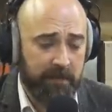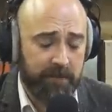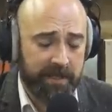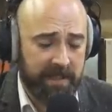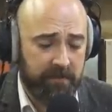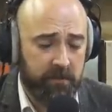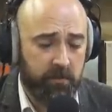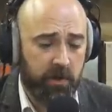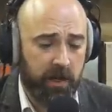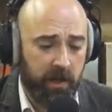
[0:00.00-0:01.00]
But given
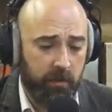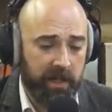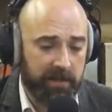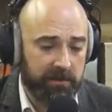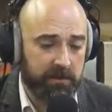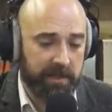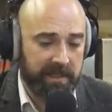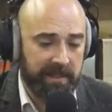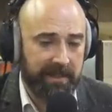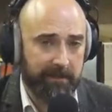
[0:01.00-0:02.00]
what ARM went on to
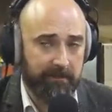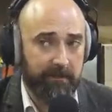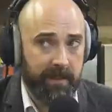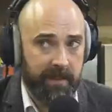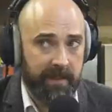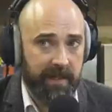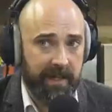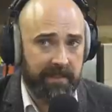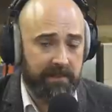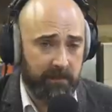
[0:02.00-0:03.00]
become,
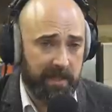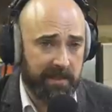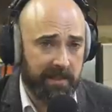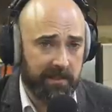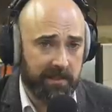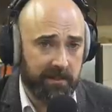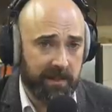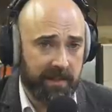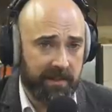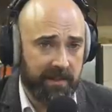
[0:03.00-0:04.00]
I don't think we can argue
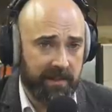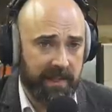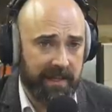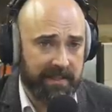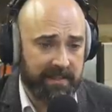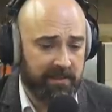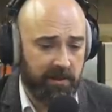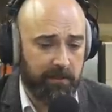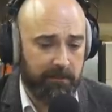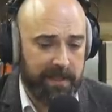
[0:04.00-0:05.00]
that that, that is
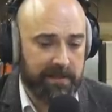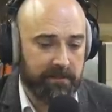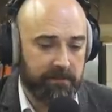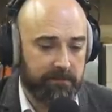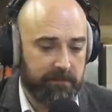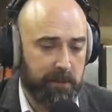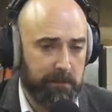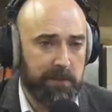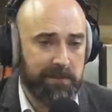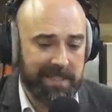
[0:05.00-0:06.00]
not a piece of
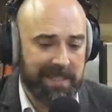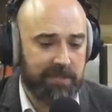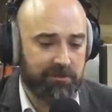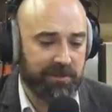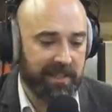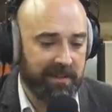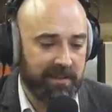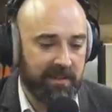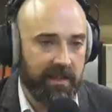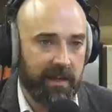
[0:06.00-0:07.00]
computing history.
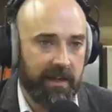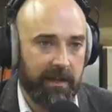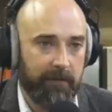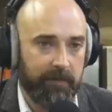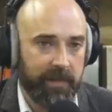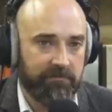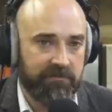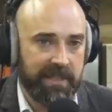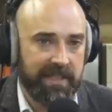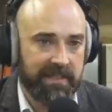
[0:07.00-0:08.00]
Um, it
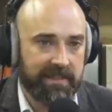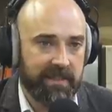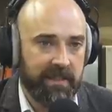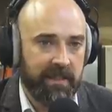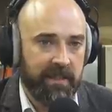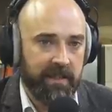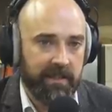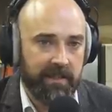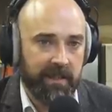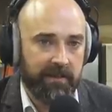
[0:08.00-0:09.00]
really yeah. is.
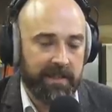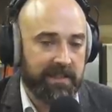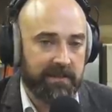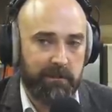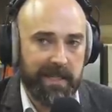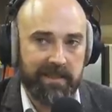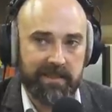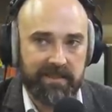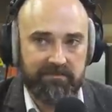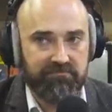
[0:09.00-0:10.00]
You know, it's yeah. as big
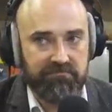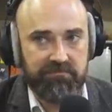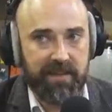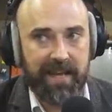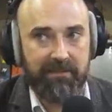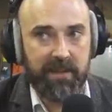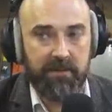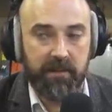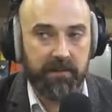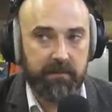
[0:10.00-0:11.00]
as having the
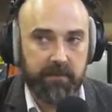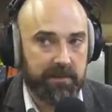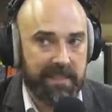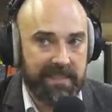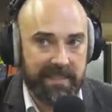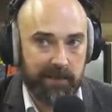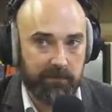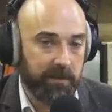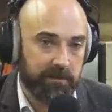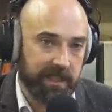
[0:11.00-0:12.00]
very first Intel
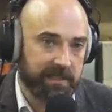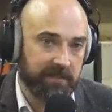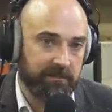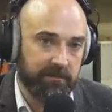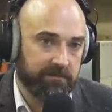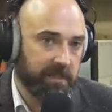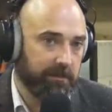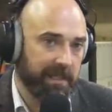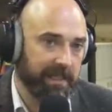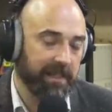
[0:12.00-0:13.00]
processor or
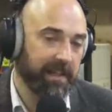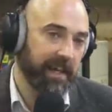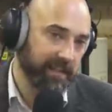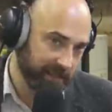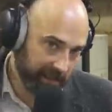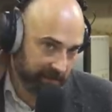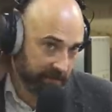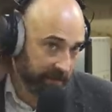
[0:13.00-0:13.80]
something like that. You know,